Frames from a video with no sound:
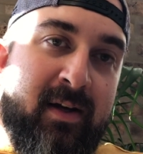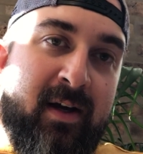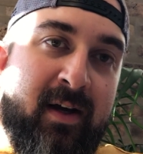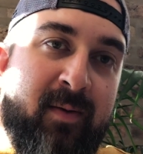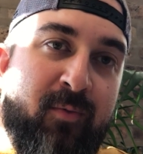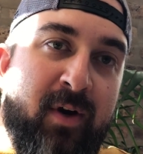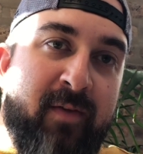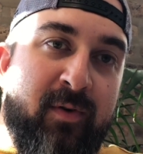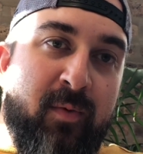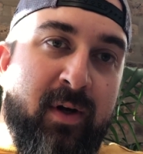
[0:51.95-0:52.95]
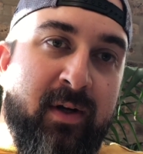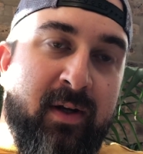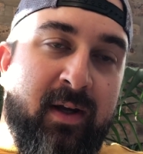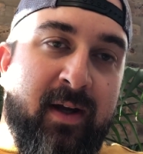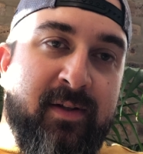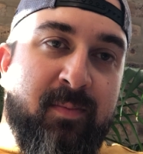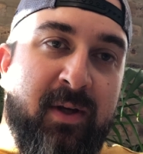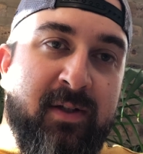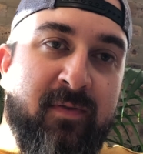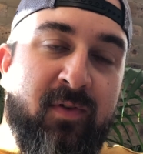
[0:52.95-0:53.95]
where everyone gets a
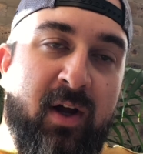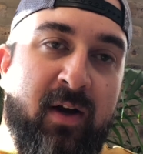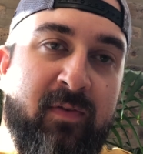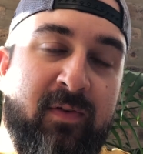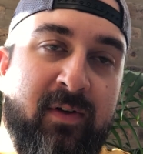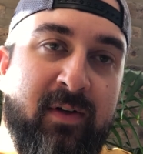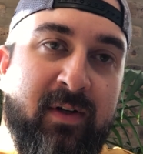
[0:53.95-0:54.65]
piece of love,